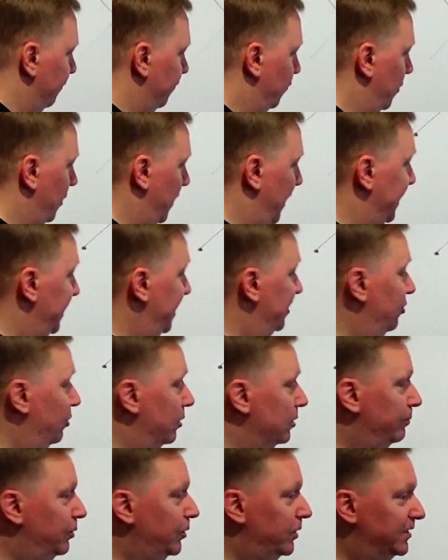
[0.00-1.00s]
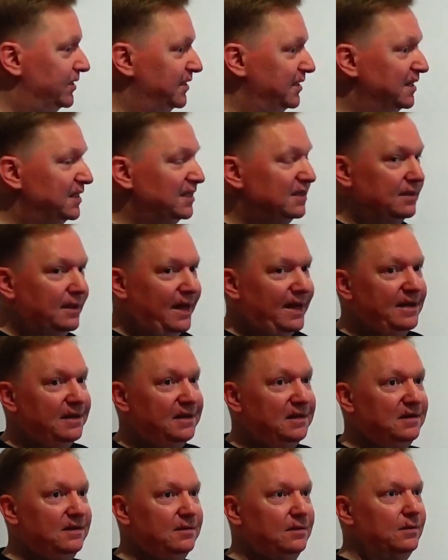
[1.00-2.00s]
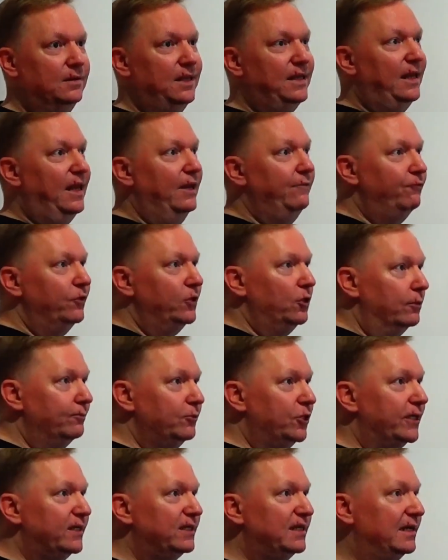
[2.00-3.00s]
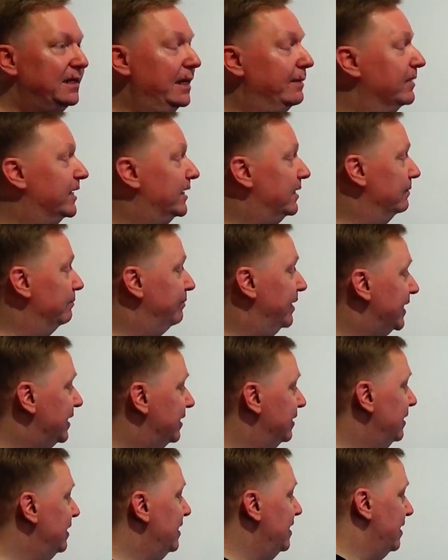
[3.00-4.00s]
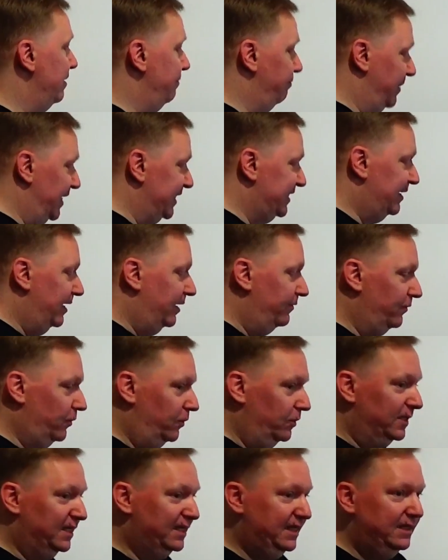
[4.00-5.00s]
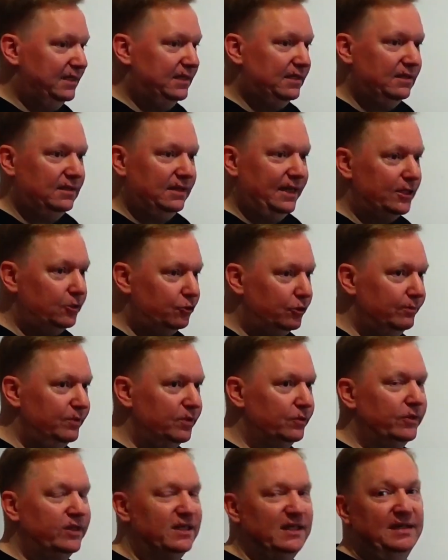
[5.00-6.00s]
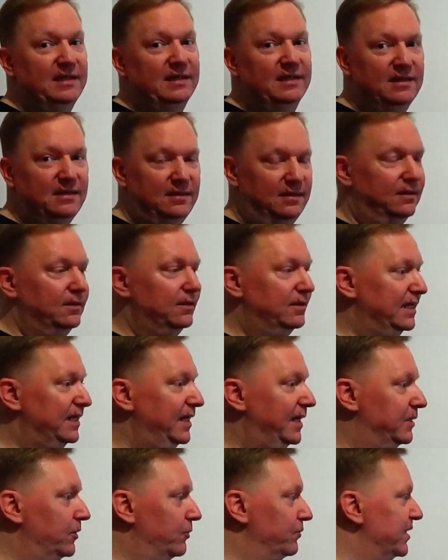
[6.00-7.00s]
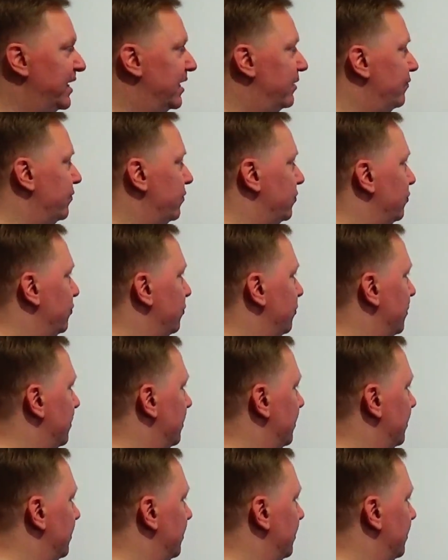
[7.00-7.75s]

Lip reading: for inet.org persons, and every object that I'm getting back must have all these attributes, and then I don't have to